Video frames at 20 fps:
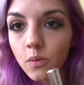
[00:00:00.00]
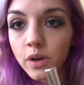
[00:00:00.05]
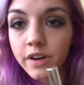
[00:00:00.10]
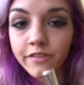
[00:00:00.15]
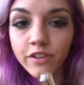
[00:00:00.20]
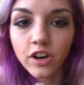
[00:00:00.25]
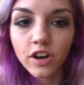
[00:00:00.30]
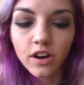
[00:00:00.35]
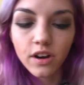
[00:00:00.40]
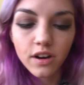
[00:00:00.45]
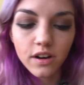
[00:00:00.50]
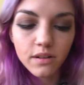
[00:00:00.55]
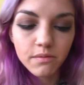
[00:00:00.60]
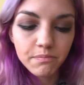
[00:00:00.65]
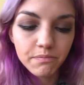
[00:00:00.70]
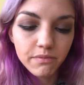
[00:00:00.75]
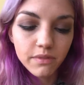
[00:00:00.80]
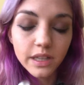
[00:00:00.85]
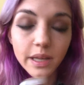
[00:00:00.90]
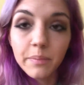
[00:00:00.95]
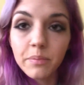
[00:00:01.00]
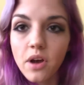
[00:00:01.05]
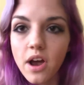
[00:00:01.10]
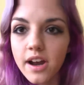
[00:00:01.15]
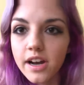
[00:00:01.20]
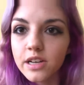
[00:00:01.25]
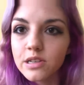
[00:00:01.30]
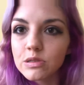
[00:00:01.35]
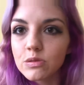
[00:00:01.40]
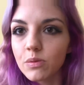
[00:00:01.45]
one of her lip
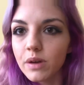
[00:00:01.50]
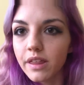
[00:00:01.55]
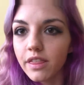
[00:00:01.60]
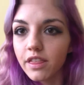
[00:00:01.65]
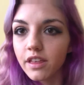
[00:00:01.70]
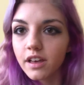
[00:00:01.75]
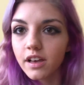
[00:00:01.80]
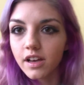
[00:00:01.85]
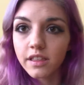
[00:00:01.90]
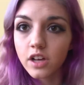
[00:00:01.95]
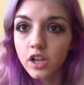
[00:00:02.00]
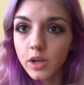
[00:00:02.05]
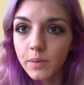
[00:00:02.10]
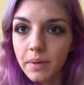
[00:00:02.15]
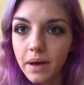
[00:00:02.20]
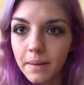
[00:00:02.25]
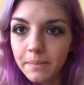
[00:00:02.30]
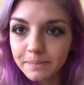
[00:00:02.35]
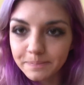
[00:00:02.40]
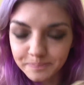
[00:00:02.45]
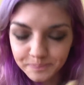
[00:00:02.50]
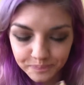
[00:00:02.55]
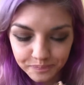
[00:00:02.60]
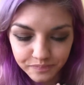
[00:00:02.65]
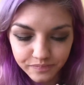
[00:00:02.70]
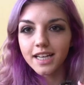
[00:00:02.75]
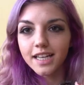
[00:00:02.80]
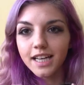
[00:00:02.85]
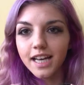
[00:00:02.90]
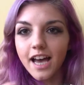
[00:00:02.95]
products with ColourPop.
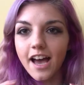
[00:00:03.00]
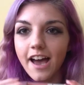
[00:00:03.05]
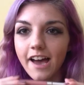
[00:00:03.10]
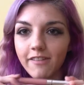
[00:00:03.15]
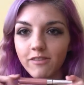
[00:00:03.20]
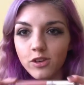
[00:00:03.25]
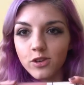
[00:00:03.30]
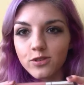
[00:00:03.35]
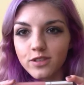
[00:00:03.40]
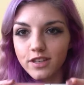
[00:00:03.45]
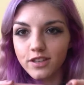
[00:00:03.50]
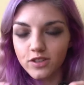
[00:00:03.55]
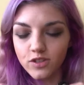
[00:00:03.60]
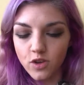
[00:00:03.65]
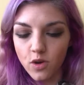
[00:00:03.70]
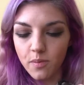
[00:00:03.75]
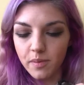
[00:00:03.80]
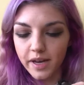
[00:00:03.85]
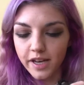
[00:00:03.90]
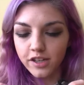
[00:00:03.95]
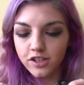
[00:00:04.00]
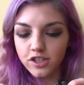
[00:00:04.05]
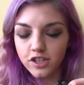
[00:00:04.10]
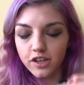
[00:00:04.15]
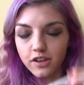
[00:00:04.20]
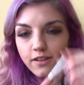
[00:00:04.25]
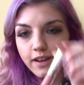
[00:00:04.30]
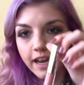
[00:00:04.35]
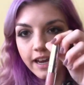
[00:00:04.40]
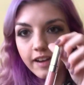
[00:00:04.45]
I've used this so much,
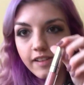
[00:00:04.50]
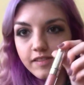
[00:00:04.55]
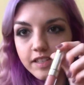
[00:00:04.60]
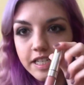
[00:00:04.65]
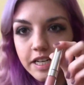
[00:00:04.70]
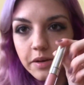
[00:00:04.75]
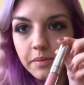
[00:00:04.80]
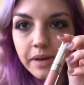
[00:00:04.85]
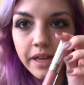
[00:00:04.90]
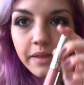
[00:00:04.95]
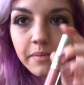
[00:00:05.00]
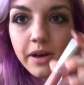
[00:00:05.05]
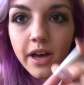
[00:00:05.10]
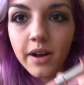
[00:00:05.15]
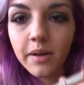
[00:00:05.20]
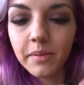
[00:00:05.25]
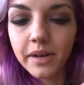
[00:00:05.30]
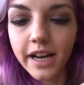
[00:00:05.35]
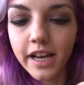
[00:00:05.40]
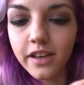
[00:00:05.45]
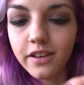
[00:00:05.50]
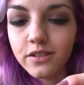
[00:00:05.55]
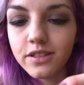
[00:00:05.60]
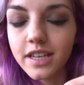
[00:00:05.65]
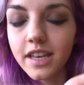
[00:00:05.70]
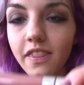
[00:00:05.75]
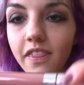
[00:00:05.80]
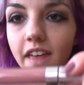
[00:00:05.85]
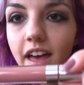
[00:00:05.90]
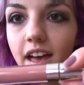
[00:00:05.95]
you can't even tell by the bottle, but I
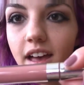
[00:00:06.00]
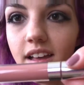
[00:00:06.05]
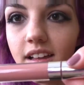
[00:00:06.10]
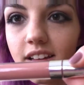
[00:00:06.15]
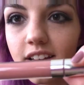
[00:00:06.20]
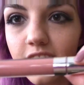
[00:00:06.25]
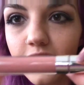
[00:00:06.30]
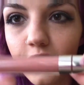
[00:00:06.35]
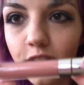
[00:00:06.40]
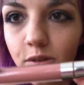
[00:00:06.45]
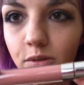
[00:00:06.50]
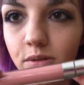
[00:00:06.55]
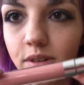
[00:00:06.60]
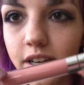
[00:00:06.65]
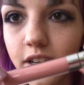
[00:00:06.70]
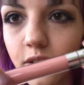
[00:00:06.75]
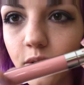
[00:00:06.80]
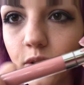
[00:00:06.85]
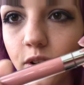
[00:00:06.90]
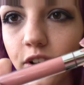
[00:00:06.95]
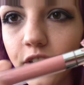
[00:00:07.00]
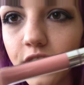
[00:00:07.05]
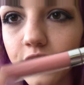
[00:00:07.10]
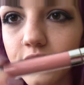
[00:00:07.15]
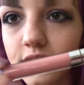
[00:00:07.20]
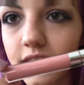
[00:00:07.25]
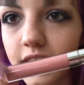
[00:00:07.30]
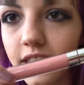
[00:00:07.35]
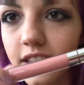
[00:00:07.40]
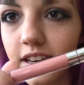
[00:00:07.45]
used it that you can no longer
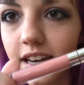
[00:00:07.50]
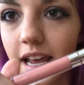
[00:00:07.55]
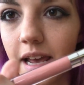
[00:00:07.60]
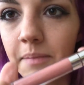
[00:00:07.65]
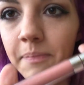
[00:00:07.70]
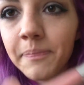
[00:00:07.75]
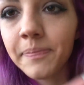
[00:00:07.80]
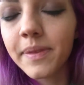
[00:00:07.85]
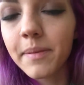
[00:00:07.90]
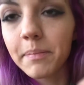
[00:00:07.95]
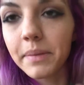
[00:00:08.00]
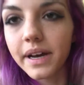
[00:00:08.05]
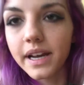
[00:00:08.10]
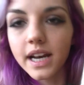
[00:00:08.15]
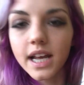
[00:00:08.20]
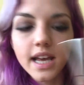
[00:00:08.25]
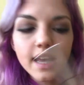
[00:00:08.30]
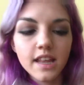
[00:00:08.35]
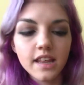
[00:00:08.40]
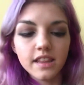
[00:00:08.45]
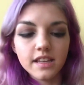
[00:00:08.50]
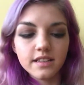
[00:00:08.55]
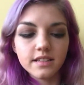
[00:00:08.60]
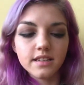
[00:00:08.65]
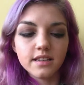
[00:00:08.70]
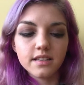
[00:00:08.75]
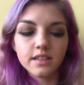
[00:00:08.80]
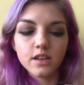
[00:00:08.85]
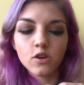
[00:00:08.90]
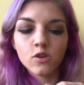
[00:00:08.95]
see the name. But this
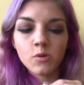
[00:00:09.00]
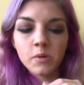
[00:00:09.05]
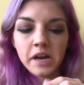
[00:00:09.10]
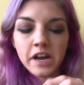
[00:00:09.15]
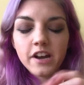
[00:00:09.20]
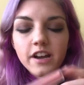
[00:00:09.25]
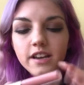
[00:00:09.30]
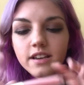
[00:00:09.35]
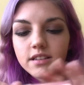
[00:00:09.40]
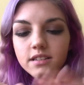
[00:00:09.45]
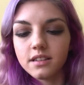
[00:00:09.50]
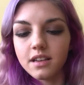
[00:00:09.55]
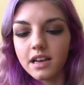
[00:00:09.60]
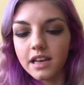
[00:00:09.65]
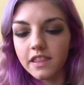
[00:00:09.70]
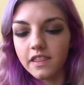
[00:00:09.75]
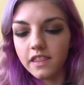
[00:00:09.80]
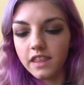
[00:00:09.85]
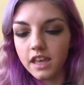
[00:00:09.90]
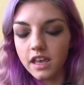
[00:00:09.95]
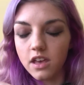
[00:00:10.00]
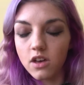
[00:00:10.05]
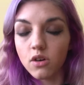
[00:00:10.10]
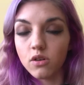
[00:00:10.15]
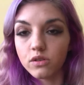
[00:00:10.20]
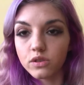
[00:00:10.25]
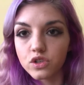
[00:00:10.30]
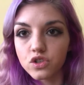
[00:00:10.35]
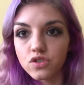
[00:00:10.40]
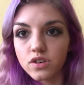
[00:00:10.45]
is Aquarius, the
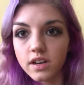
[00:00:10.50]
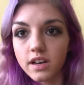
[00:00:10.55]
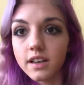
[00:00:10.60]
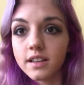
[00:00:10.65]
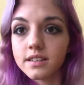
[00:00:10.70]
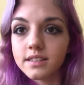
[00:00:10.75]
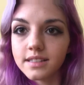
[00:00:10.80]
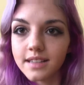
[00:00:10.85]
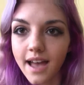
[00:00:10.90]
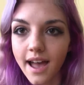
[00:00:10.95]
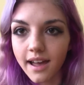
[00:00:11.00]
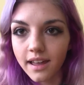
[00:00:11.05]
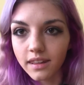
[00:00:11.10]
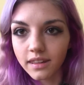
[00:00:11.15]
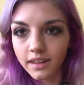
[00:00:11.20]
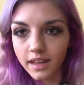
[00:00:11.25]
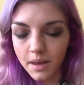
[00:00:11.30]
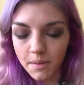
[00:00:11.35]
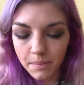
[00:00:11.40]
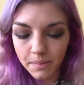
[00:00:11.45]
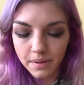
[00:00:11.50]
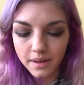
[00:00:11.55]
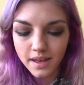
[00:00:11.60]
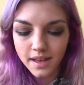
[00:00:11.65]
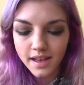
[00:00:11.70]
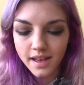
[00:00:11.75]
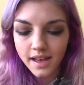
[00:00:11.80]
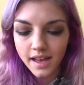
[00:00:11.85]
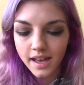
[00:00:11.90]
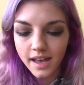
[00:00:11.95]
Ultra Satin Lip.
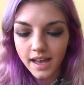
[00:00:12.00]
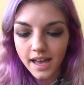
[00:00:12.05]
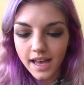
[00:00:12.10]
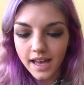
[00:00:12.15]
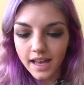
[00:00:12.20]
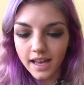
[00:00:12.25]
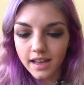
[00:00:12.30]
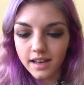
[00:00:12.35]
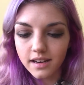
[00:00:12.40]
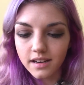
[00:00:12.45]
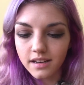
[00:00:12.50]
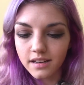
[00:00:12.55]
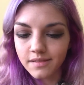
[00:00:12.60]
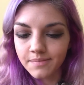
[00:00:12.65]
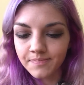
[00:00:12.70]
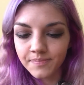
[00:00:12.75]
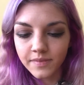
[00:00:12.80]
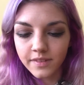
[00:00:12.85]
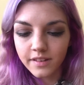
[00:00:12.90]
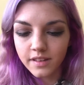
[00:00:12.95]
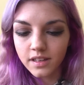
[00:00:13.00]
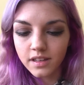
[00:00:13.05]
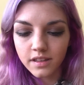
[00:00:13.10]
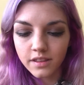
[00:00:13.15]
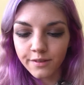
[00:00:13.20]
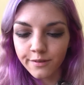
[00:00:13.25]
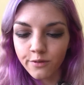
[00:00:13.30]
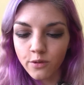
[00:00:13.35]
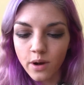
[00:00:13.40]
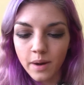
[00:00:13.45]
And
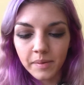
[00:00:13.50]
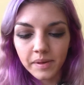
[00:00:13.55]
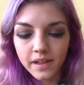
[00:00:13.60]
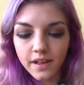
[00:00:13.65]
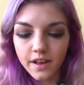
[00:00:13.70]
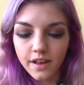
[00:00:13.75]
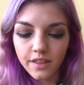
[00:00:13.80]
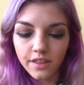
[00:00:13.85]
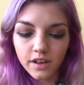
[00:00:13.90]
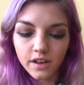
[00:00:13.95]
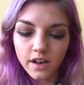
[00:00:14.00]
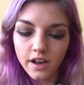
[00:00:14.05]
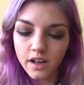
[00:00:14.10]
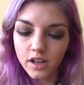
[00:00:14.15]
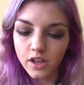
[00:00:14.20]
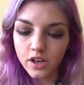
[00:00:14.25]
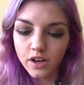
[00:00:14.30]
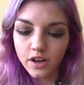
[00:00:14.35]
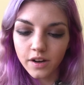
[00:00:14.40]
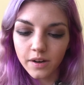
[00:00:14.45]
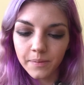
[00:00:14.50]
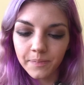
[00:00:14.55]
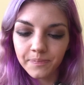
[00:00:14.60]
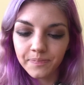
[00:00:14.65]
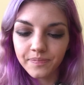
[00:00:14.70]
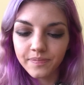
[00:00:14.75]
the formula, the color,